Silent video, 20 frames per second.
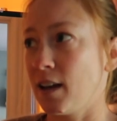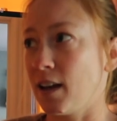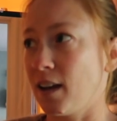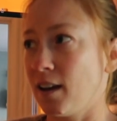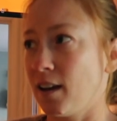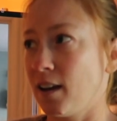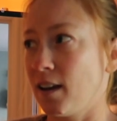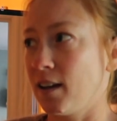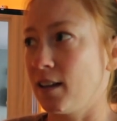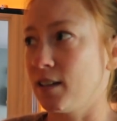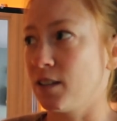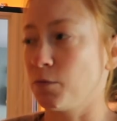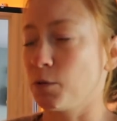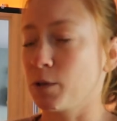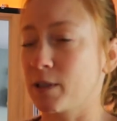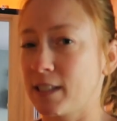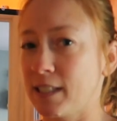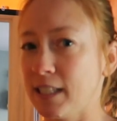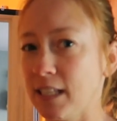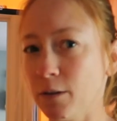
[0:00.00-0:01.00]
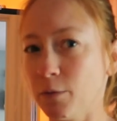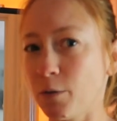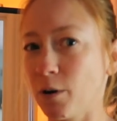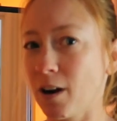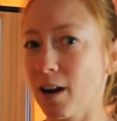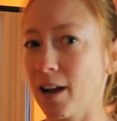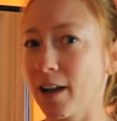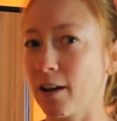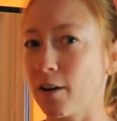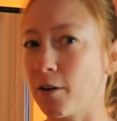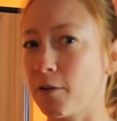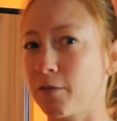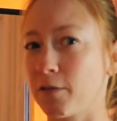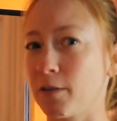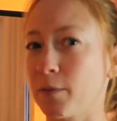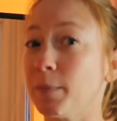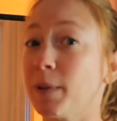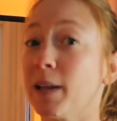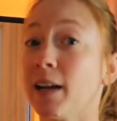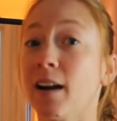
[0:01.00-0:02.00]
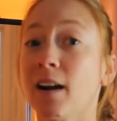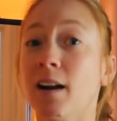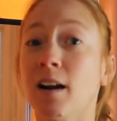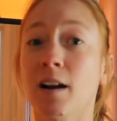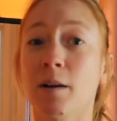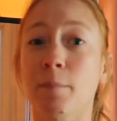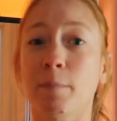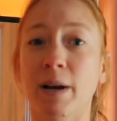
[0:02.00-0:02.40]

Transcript: and we'll see where I go from there.